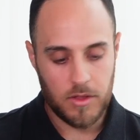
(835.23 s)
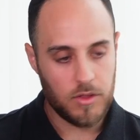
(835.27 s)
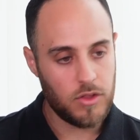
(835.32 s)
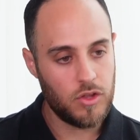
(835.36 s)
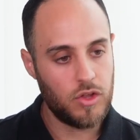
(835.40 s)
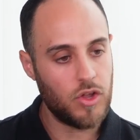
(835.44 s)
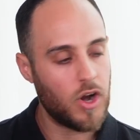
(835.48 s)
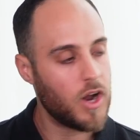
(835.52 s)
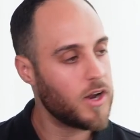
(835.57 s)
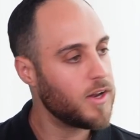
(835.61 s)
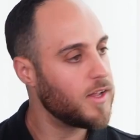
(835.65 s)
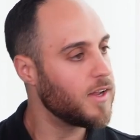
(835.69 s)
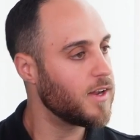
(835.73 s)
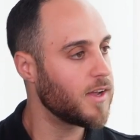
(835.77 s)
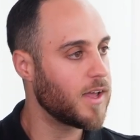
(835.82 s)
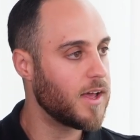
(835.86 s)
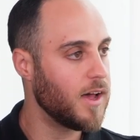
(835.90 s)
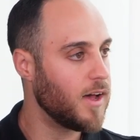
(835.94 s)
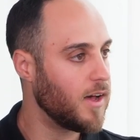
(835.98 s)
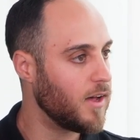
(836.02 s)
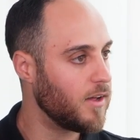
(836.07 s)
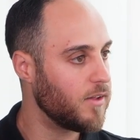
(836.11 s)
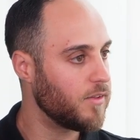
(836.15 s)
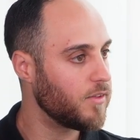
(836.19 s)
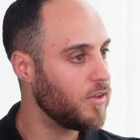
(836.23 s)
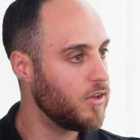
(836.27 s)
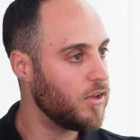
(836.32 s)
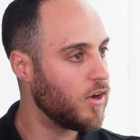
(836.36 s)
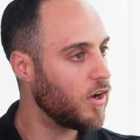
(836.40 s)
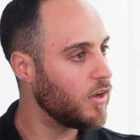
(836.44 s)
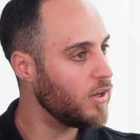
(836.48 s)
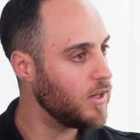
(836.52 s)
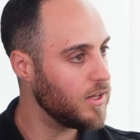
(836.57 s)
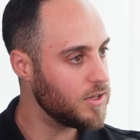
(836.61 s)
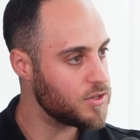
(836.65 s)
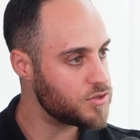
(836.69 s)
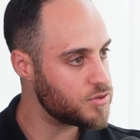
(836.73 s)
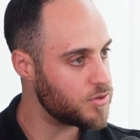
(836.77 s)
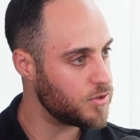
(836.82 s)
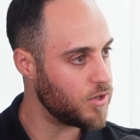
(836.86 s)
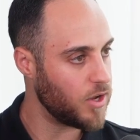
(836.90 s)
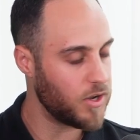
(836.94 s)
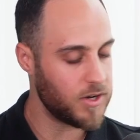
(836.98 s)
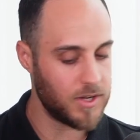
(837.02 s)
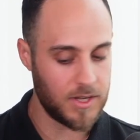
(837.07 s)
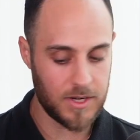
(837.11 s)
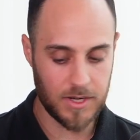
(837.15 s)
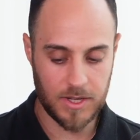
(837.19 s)
you don't need a car. You literally
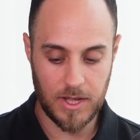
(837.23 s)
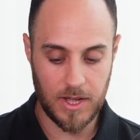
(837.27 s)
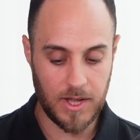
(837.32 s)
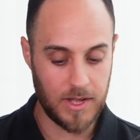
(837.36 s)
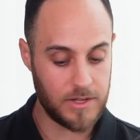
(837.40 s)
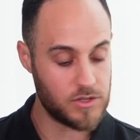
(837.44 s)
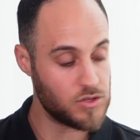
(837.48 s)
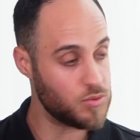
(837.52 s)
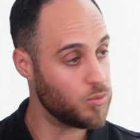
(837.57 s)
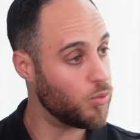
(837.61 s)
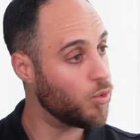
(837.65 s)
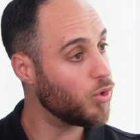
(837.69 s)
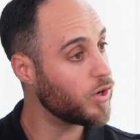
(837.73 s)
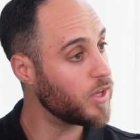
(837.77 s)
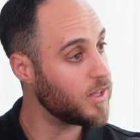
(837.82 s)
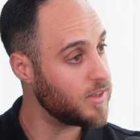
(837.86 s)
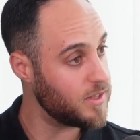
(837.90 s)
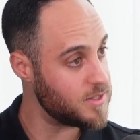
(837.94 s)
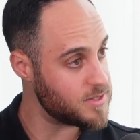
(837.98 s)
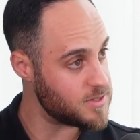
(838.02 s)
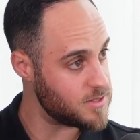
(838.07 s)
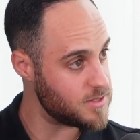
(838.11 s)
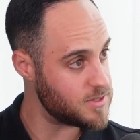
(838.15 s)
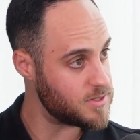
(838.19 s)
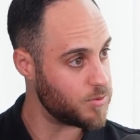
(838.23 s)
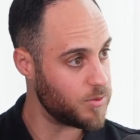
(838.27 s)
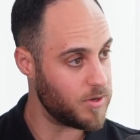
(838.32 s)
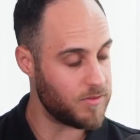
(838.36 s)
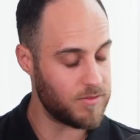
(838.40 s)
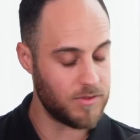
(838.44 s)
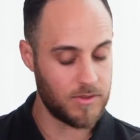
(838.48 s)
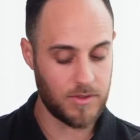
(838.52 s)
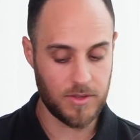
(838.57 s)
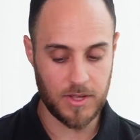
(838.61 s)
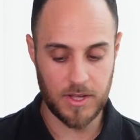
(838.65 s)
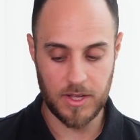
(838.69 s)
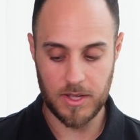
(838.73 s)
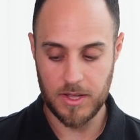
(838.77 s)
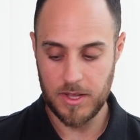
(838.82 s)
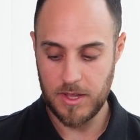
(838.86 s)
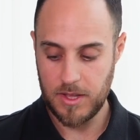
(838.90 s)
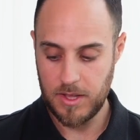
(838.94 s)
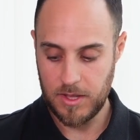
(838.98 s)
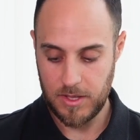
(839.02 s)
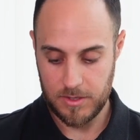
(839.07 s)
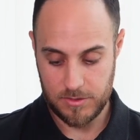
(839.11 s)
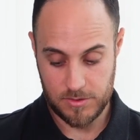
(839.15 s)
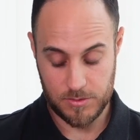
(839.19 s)
don't need a car. It's walking distance to
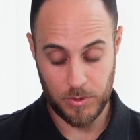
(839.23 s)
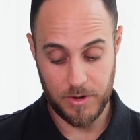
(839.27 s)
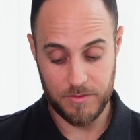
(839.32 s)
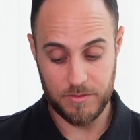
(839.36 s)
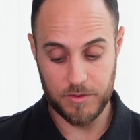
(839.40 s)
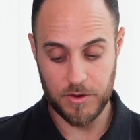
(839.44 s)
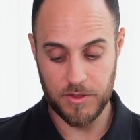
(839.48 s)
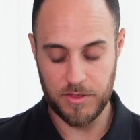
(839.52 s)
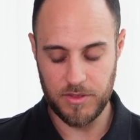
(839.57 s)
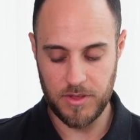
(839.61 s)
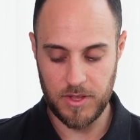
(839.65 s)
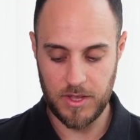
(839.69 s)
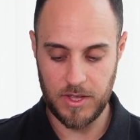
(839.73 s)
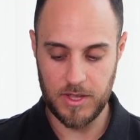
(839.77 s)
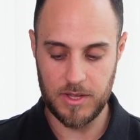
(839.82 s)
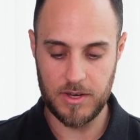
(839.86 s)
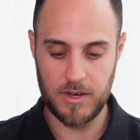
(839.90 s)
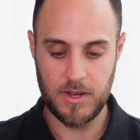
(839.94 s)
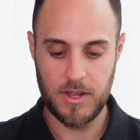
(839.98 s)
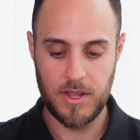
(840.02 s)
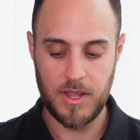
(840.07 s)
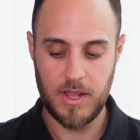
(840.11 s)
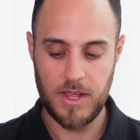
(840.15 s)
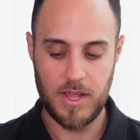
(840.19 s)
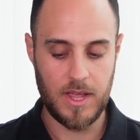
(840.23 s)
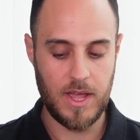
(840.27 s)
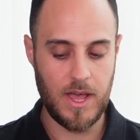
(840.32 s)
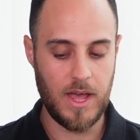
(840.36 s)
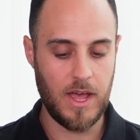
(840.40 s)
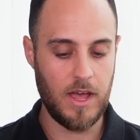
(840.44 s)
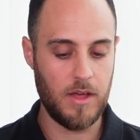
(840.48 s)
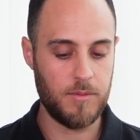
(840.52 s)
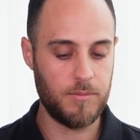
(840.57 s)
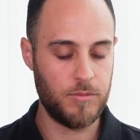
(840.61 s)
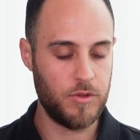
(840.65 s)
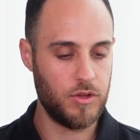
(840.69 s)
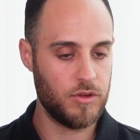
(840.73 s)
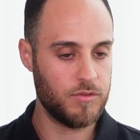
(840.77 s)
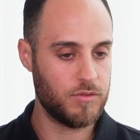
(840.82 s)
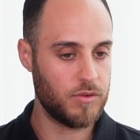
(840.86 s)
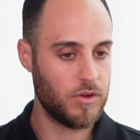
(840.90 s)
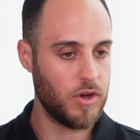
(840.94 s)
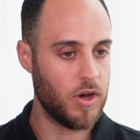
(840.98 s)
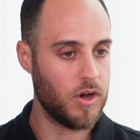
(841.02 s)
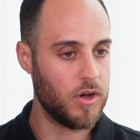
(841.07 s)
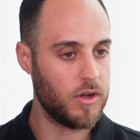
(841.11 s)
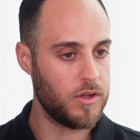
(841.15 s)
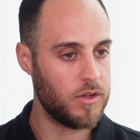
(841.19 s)
everything, and you've
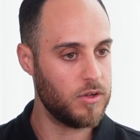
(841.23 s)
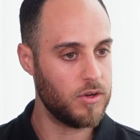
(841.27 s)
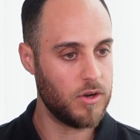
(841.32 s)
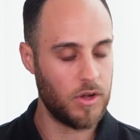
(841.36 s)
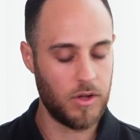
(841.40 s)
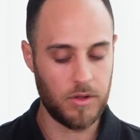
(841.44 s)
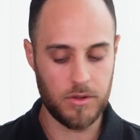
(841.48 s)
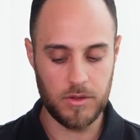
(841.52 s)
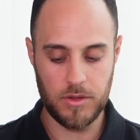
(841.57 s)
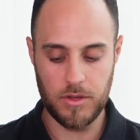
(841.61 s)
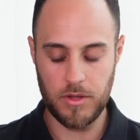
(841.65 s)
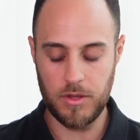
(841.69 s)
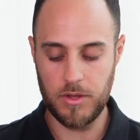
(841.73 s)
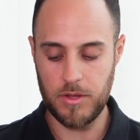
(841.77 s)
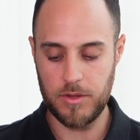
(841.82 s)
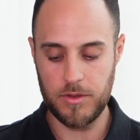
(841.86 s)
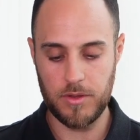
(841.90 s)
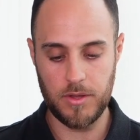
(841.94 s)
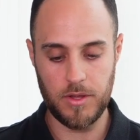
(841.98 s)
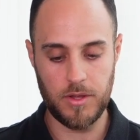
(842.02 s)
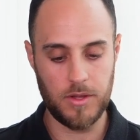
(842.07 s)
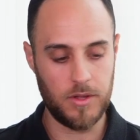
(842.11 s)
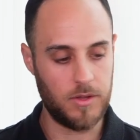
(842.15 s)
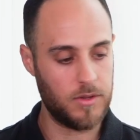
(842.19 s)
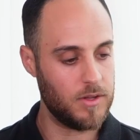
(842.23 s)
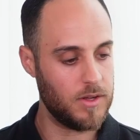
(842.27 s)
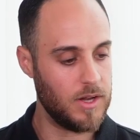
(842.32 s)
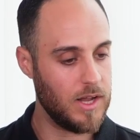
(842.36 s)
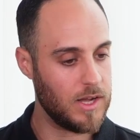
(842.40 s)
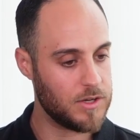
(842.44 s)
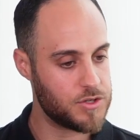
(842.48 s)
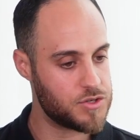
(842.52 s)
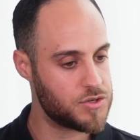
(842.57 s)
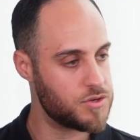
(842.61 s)
got the